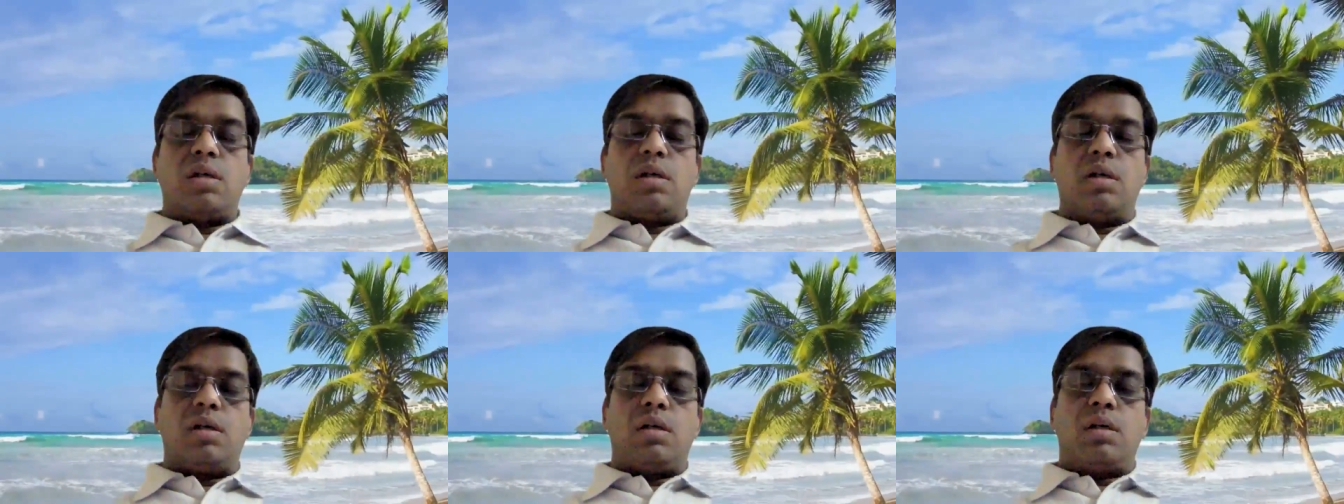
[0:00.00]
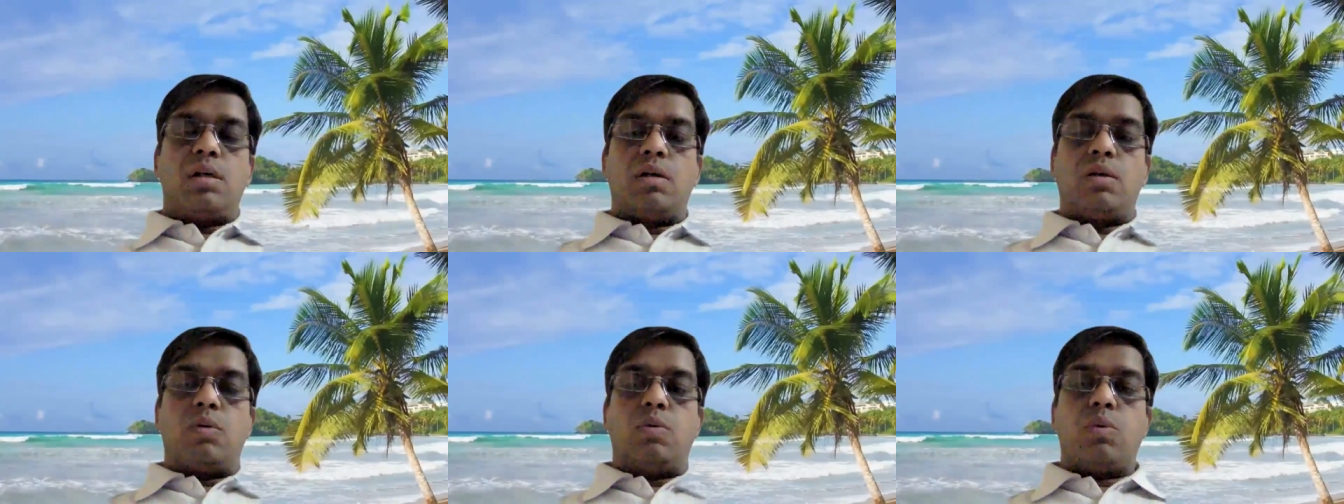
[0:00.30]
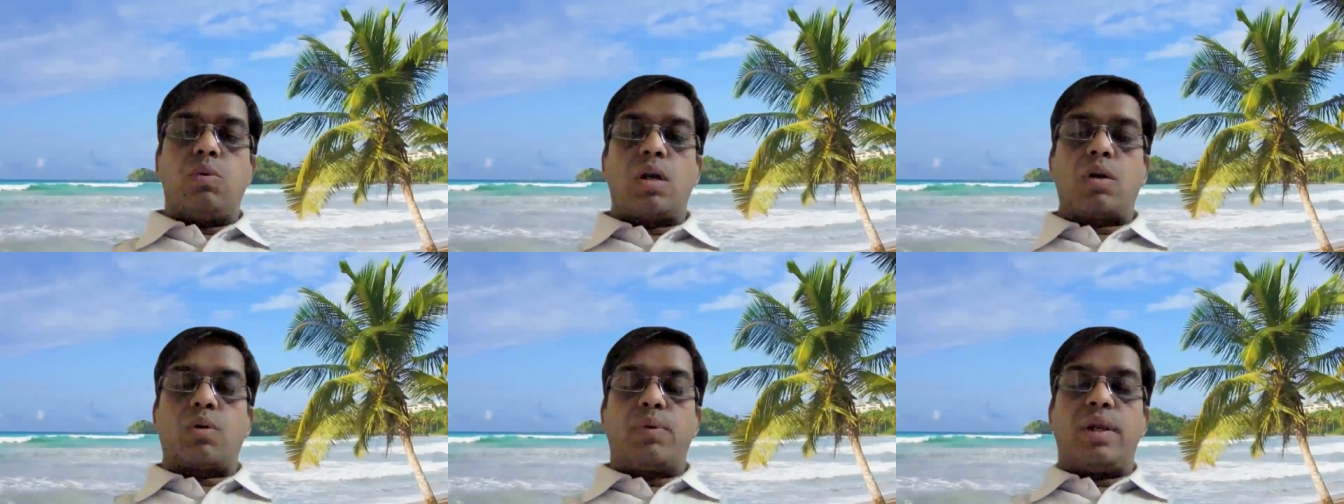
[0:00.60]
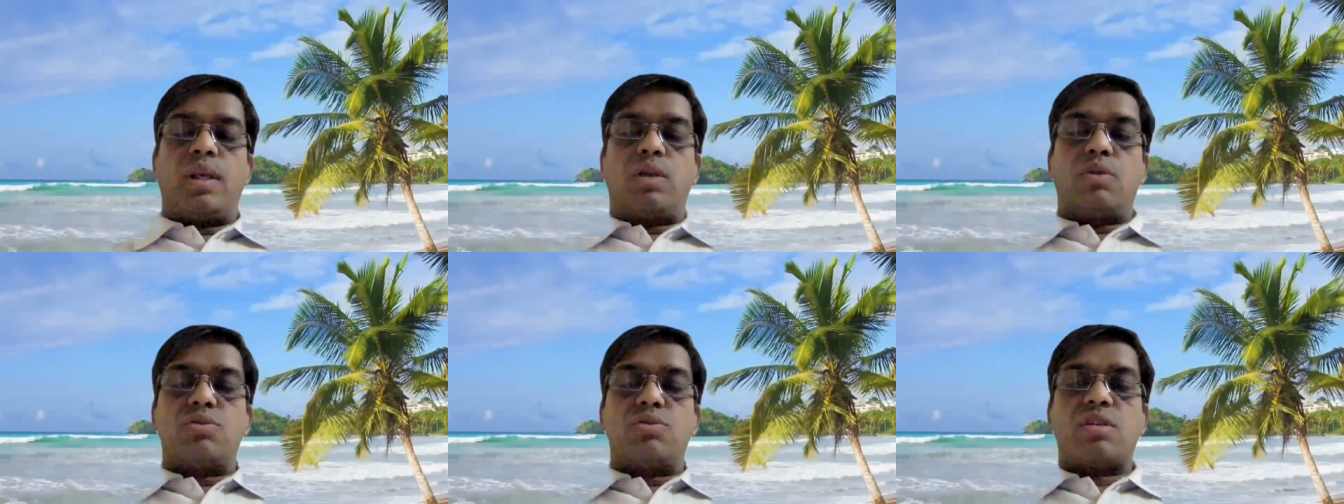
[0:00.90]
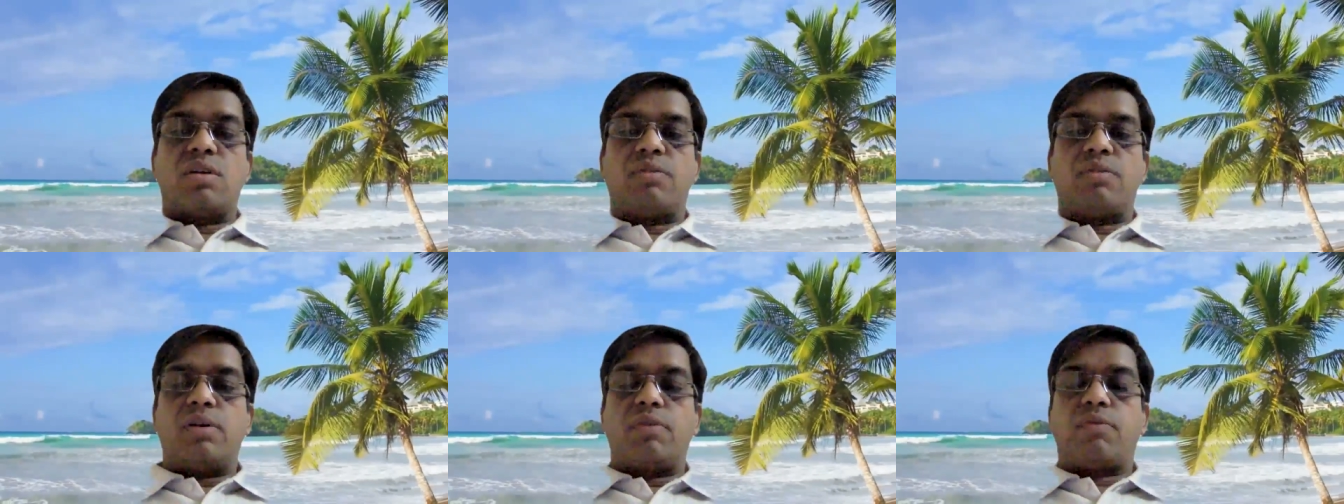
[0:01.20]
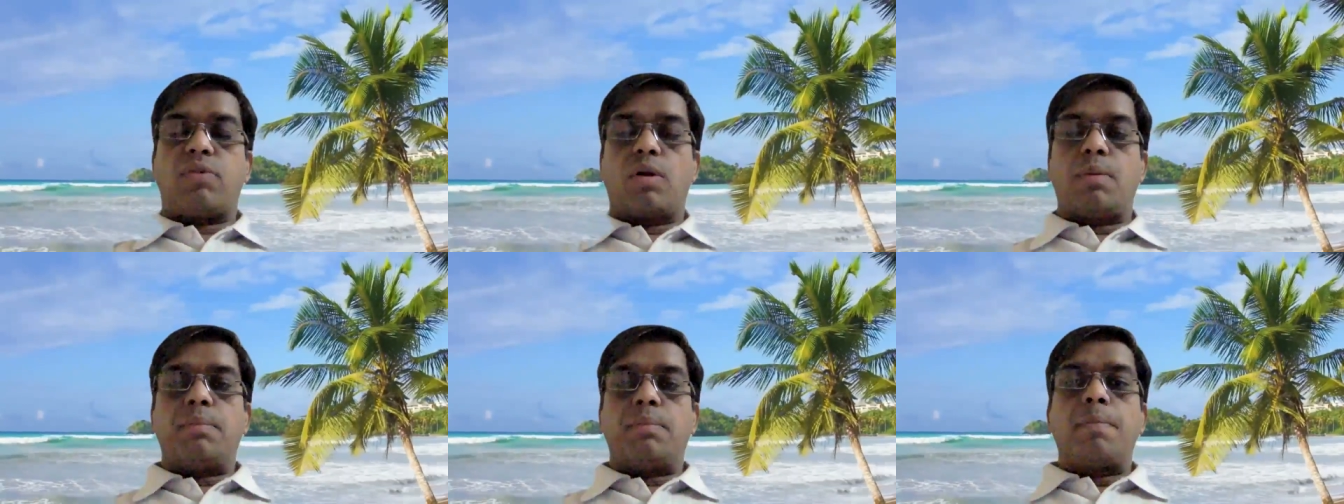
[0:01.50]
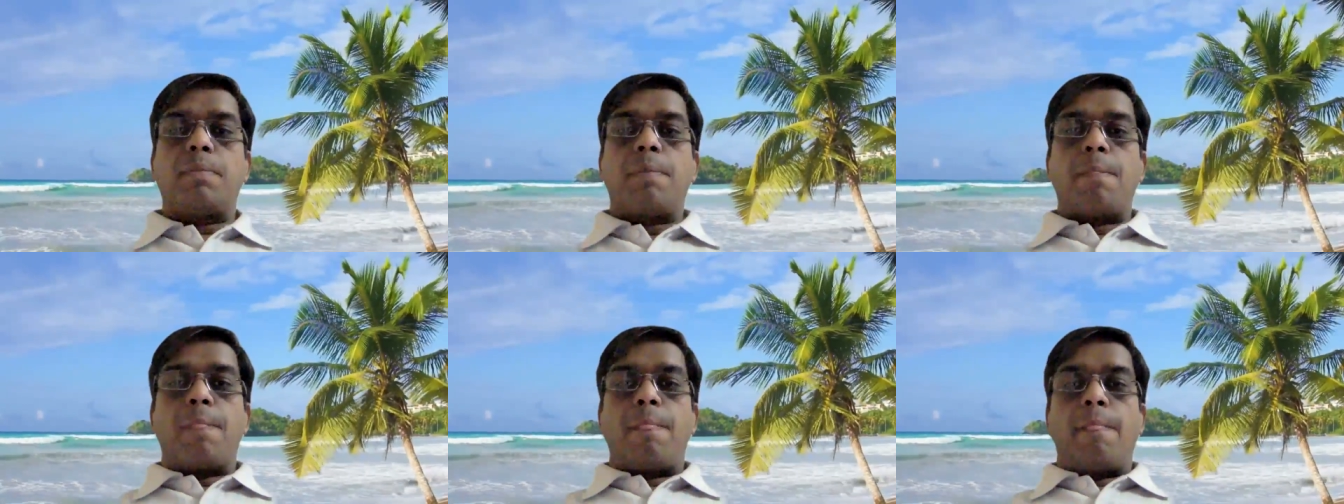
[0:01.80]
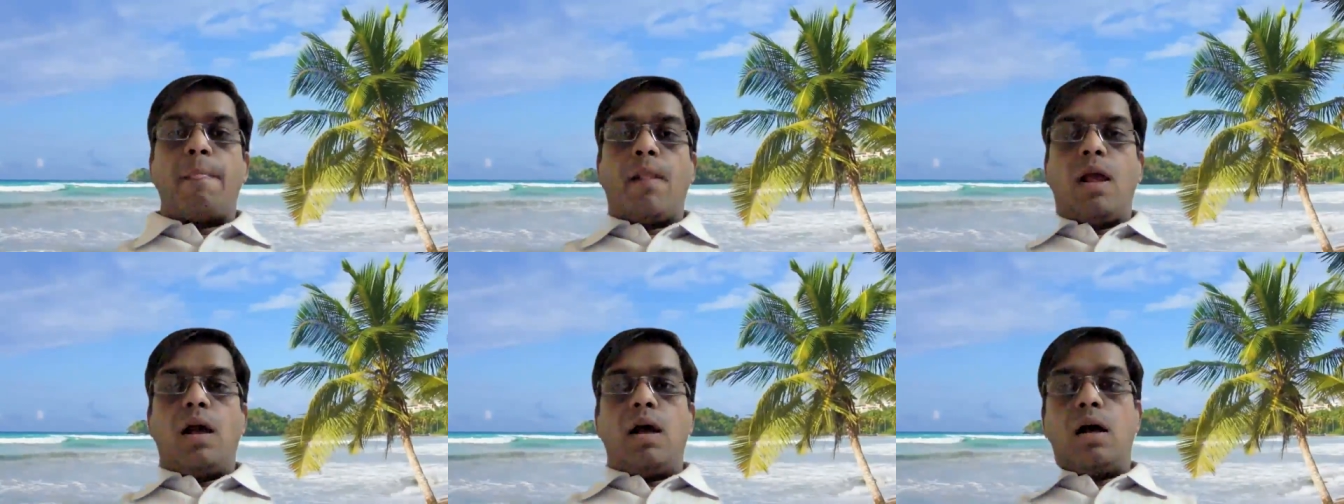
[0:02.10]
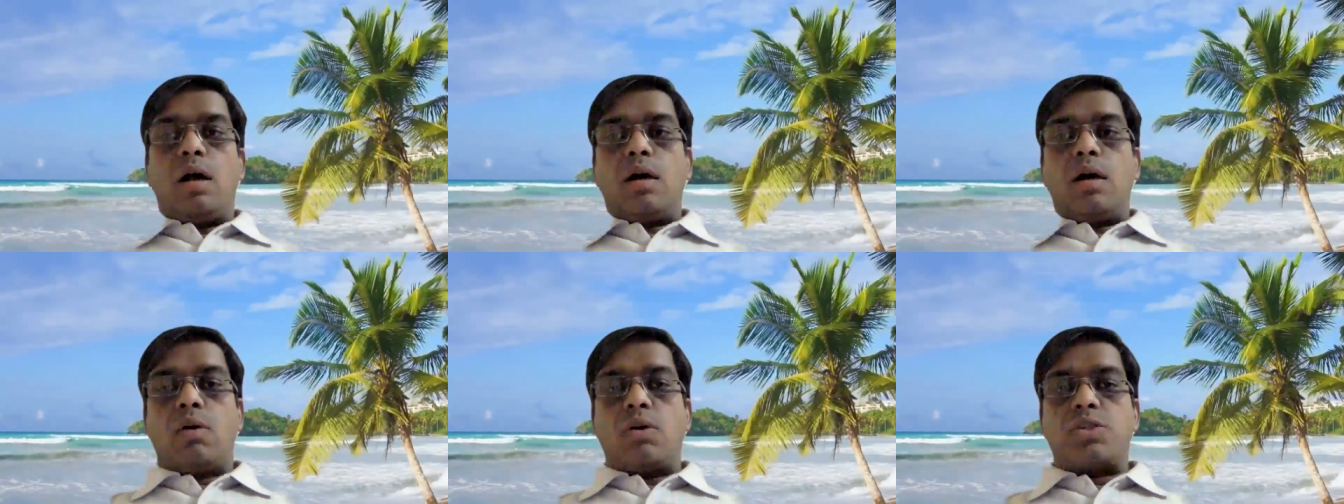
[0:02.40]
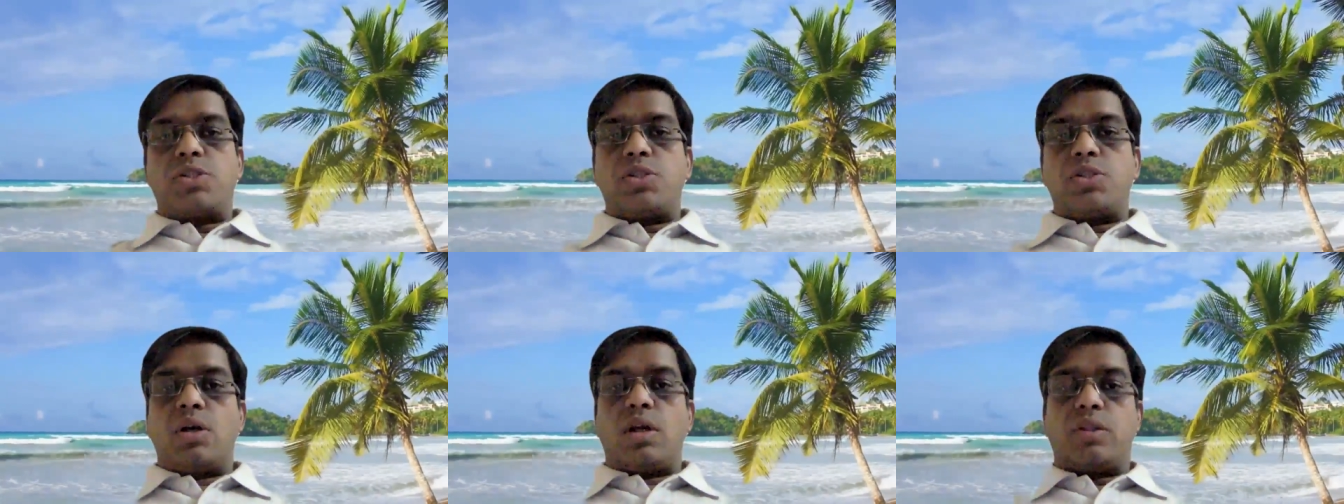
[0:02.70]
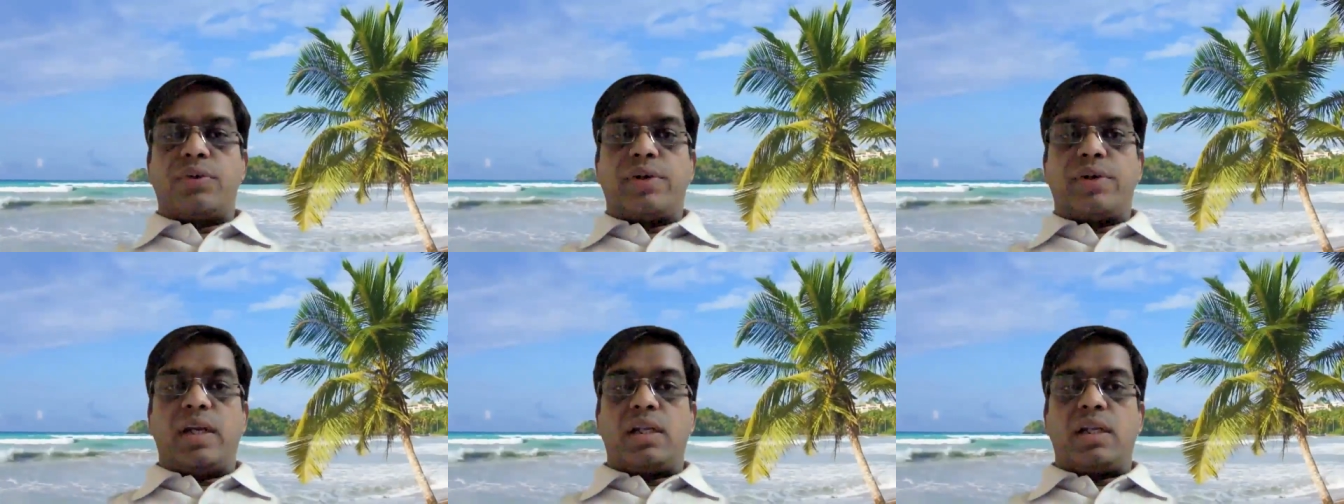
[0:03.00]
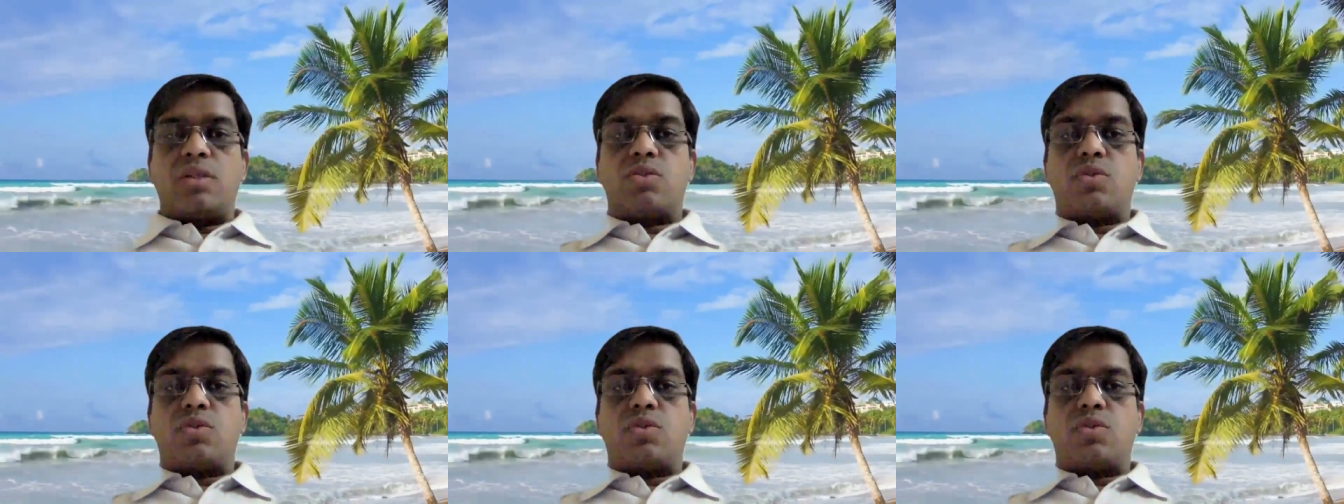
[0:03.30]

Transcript: who are going to suffer from osteoarthritis?